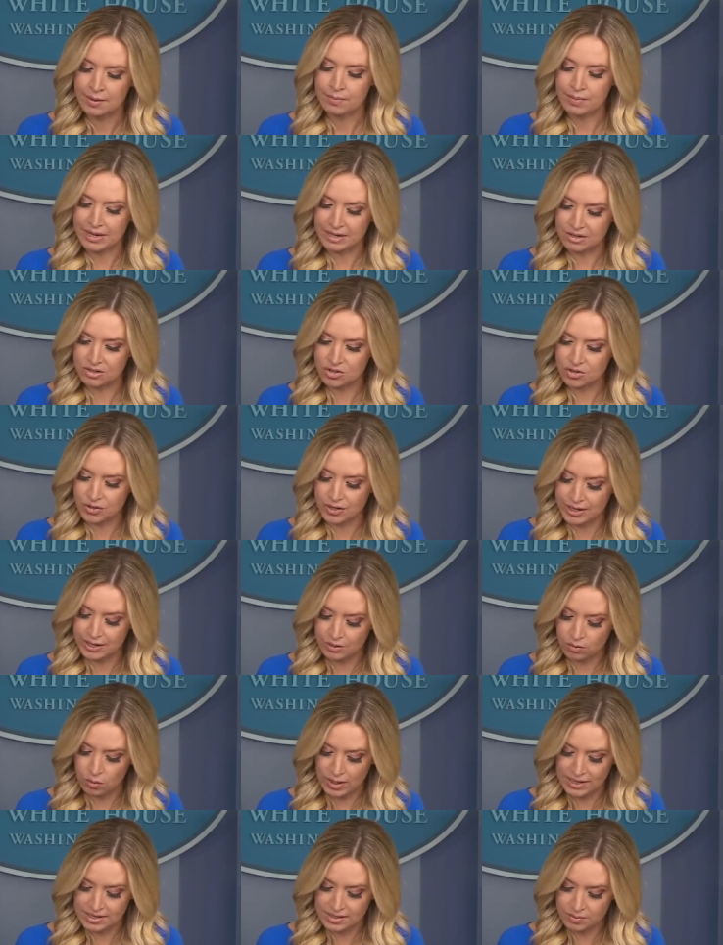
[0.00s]
bigotry, and
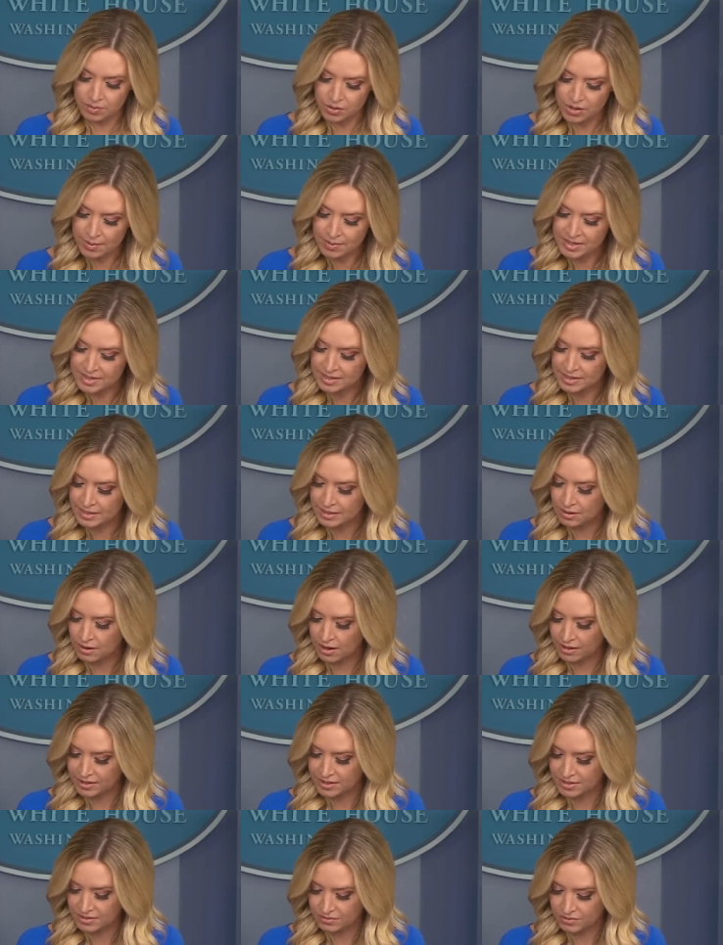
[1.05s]
white supremacy. In
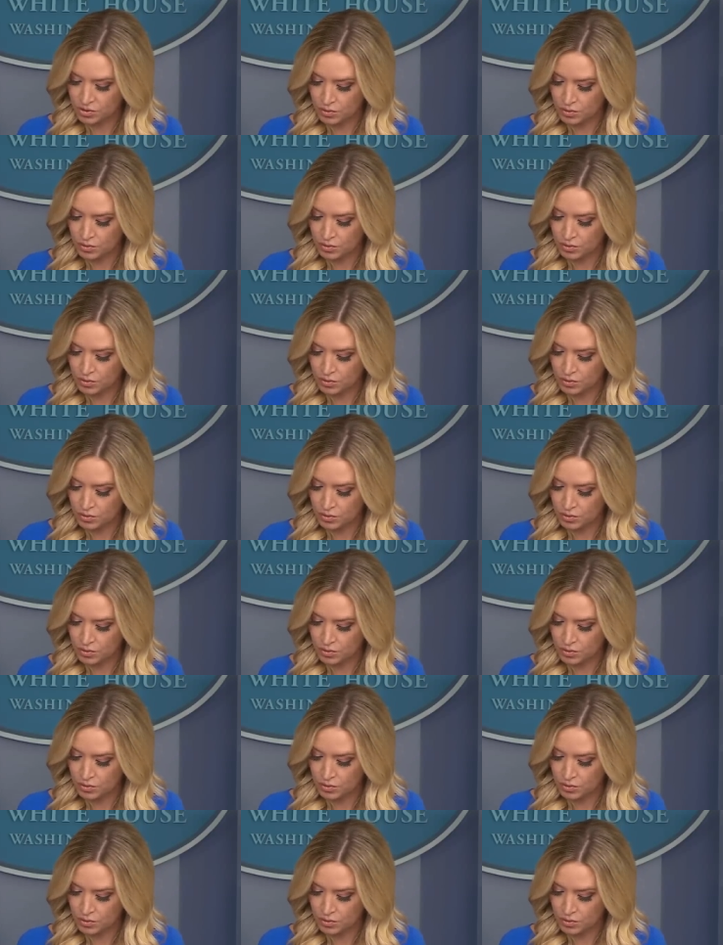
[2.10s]
August of